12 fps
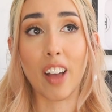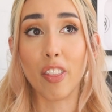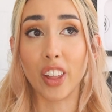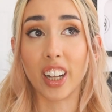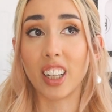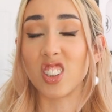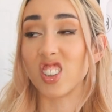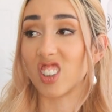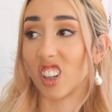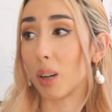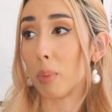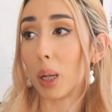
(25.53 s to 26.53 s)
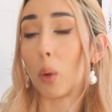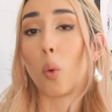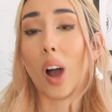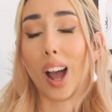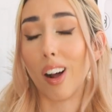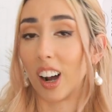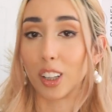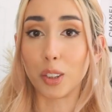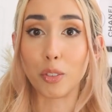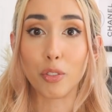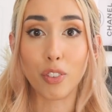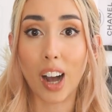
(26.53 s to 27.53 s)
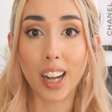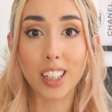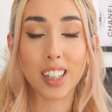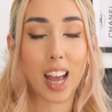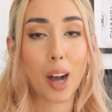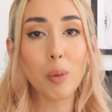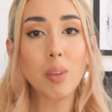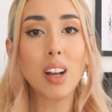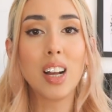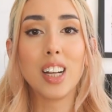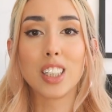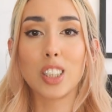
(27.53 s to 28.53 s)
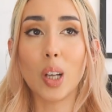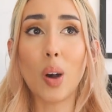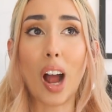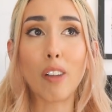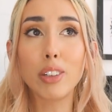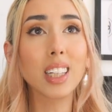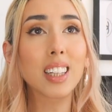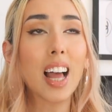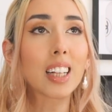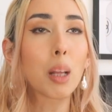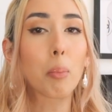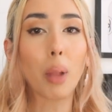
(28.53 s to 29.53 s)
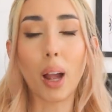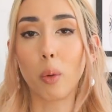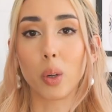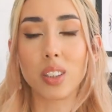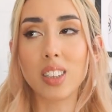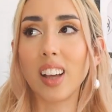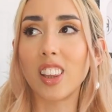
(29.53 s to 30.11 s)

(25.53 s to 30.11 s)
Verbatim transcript: I think it's gonna be quite hard to find now. So I really like the black ones.